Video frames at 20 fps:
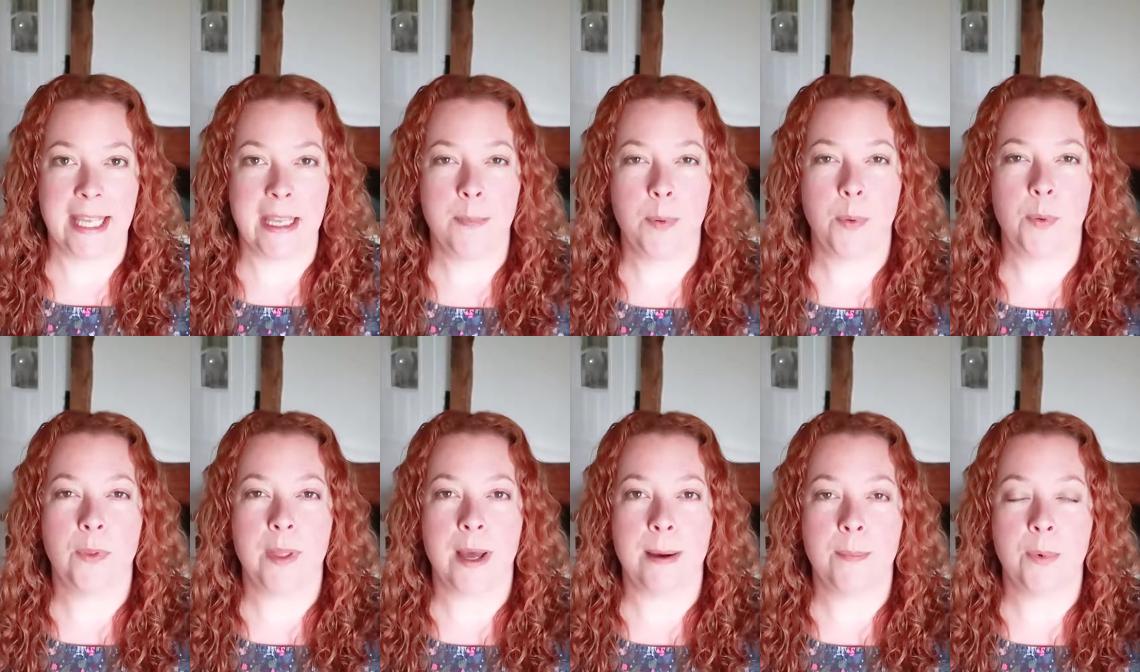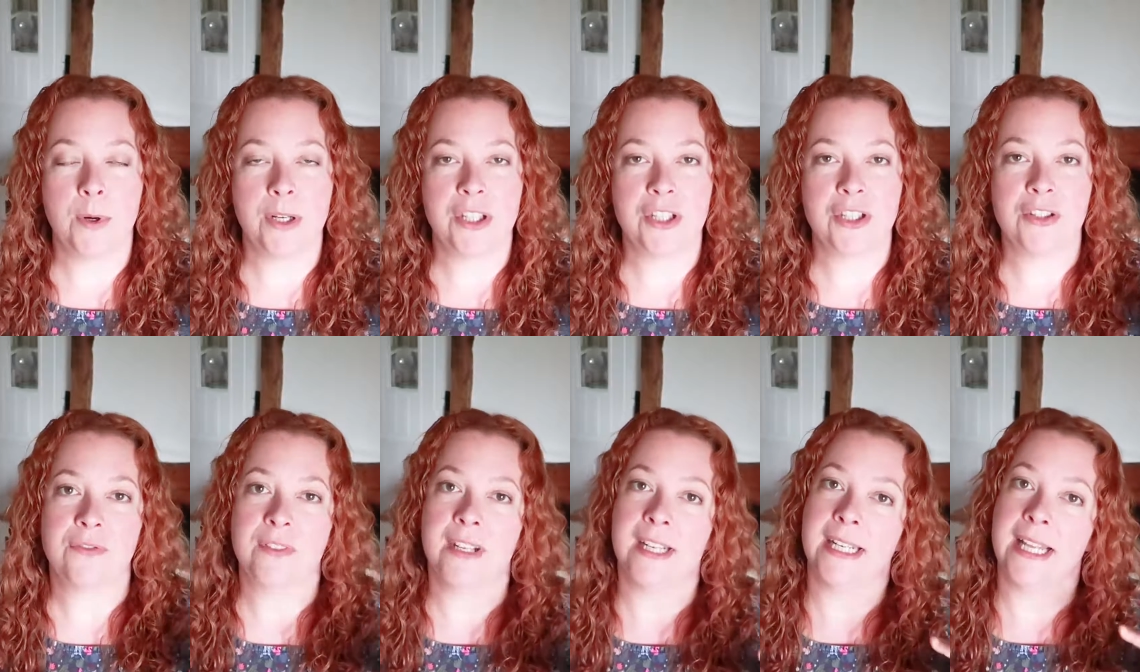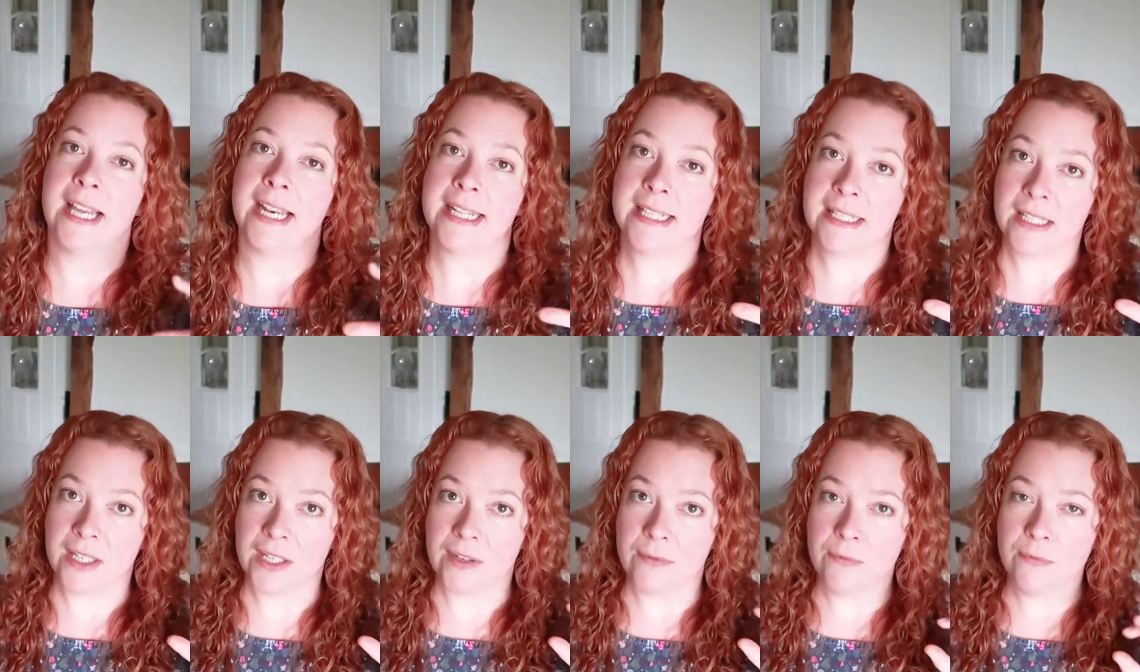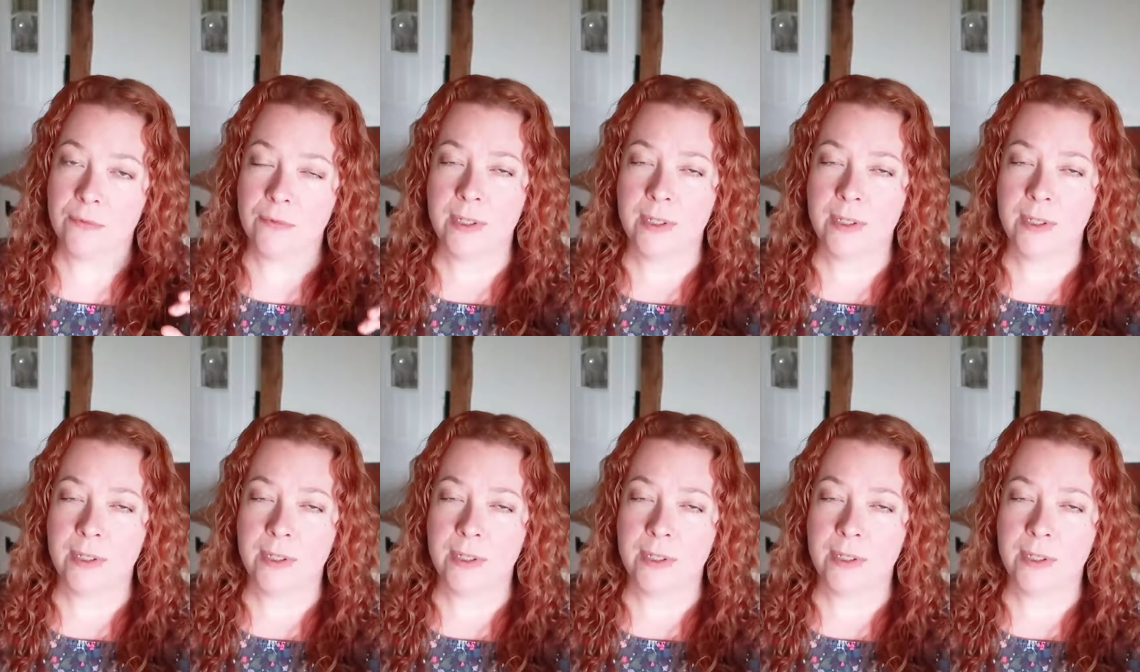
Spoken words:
to keep all that moisture in, and it's going to